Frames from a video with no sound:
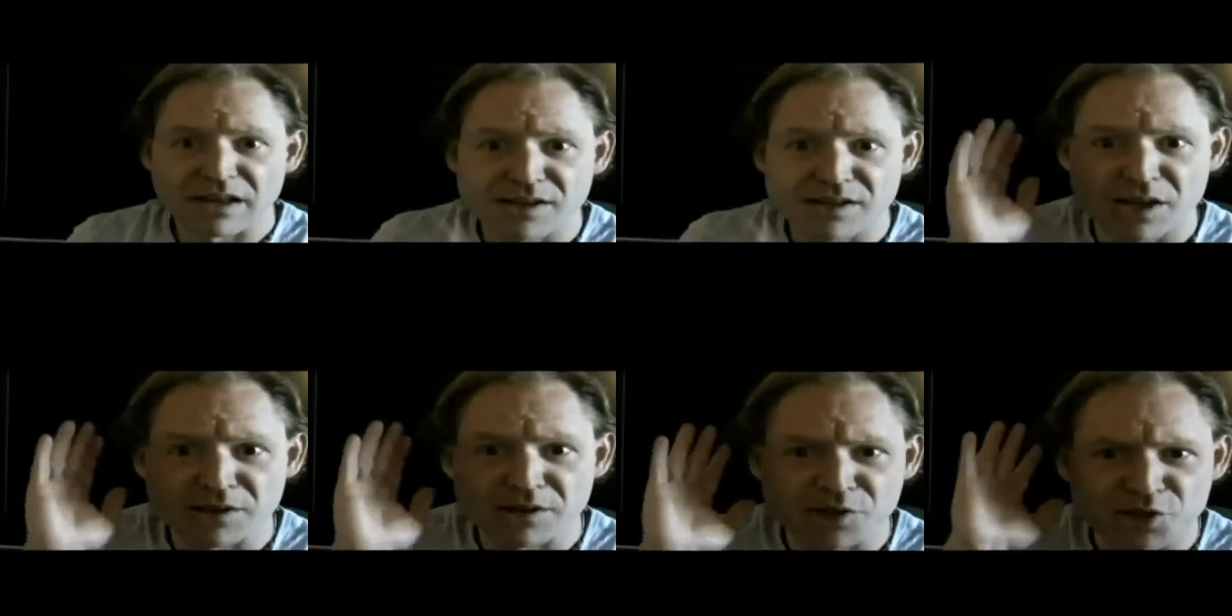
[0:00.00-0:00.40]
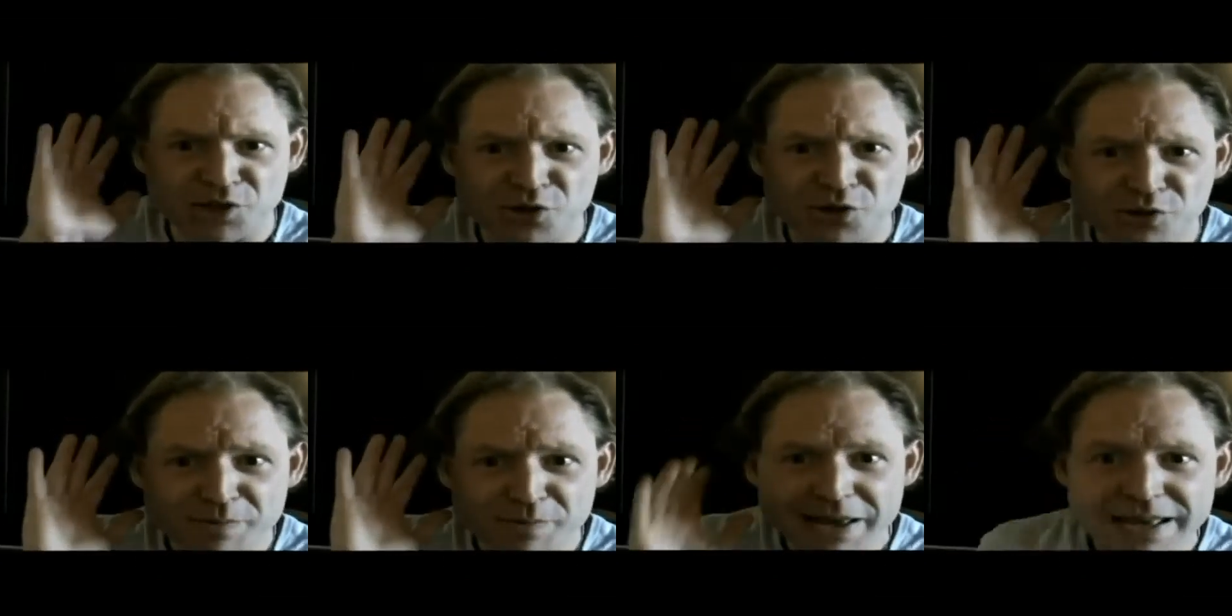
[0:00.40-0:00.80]

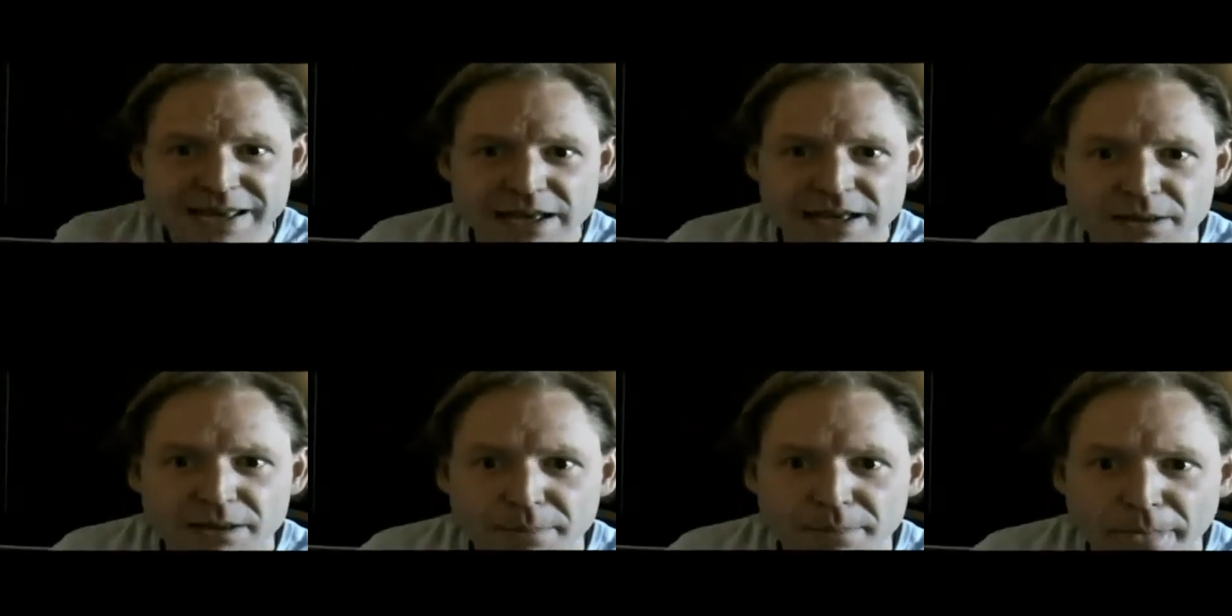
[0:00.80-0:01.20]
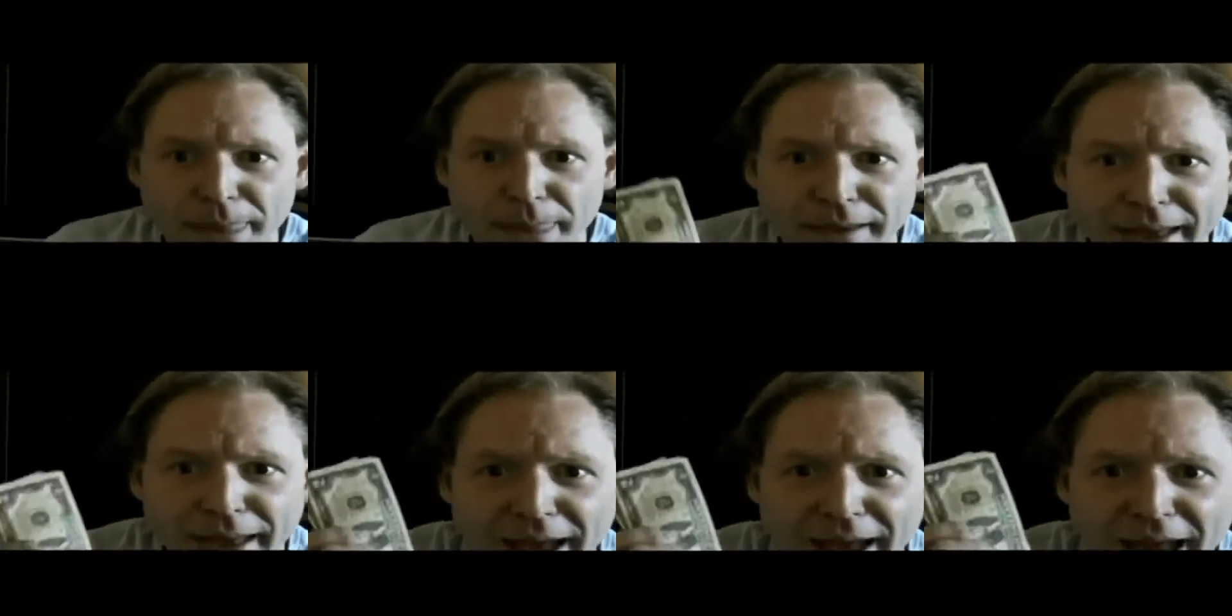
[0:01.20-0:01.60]
Excuse me?
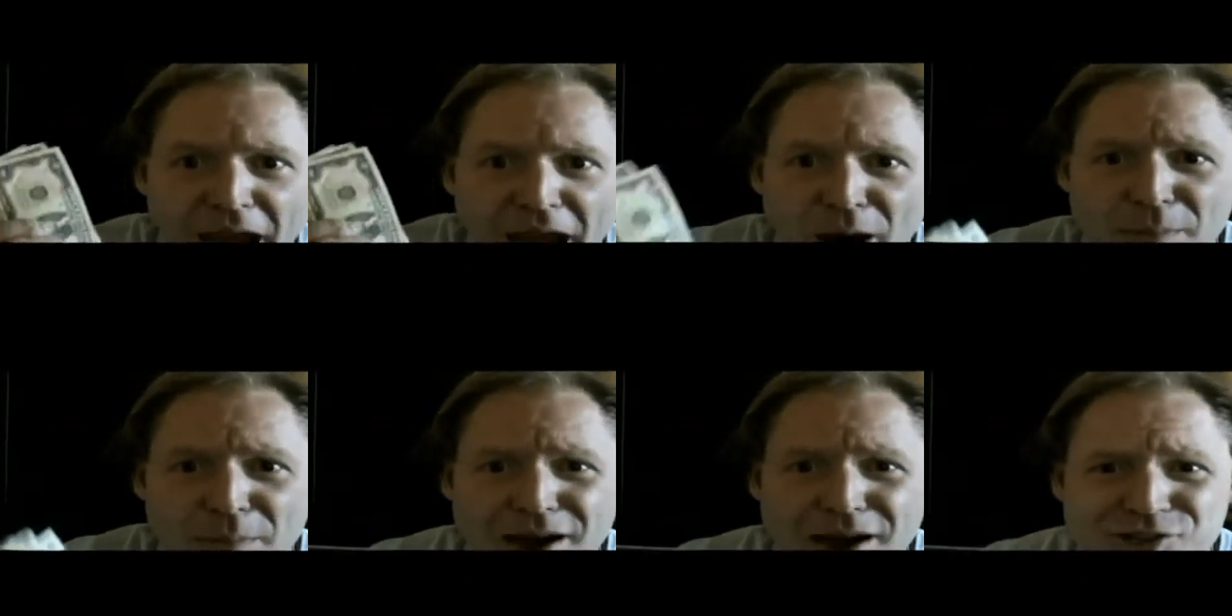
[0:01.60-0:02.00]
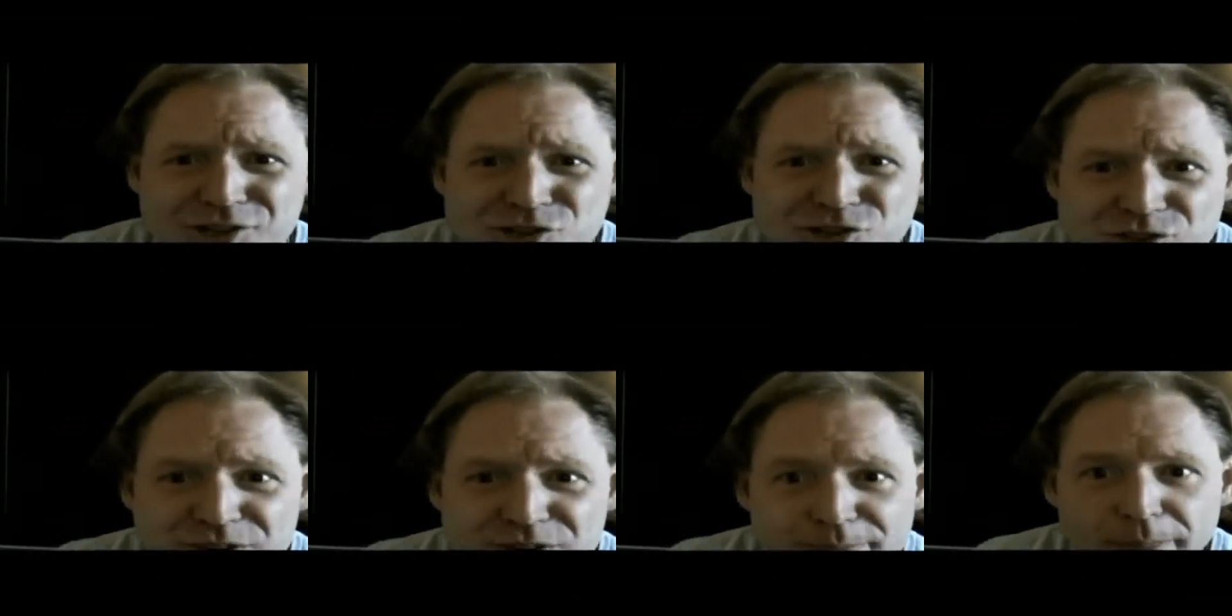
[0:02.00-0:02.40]
How
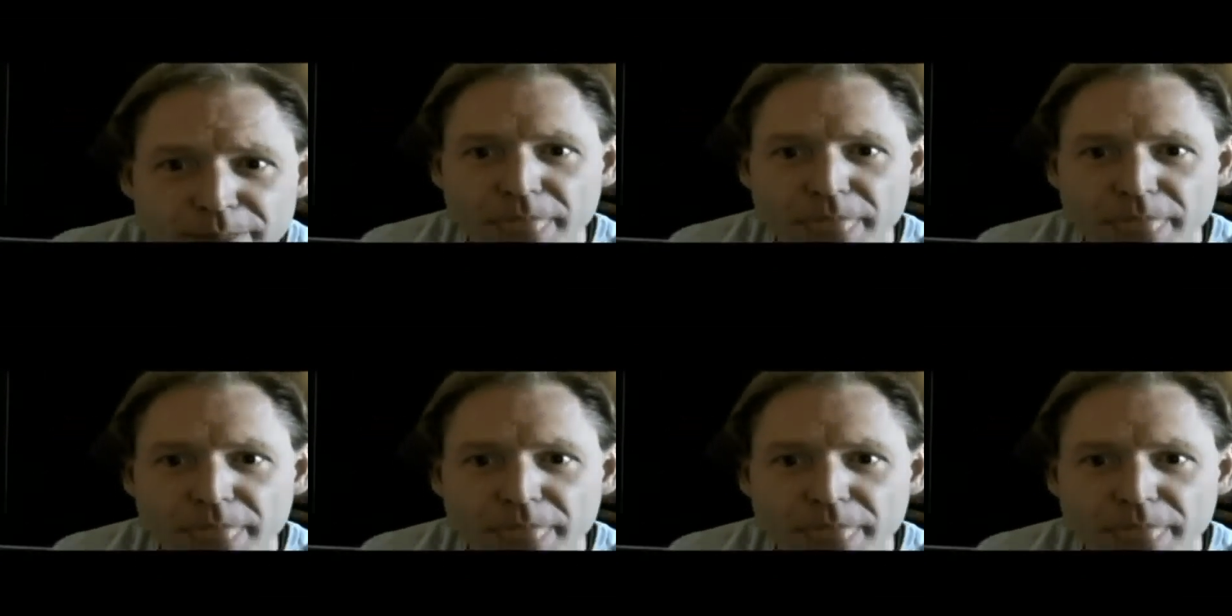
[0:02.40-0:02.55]
much?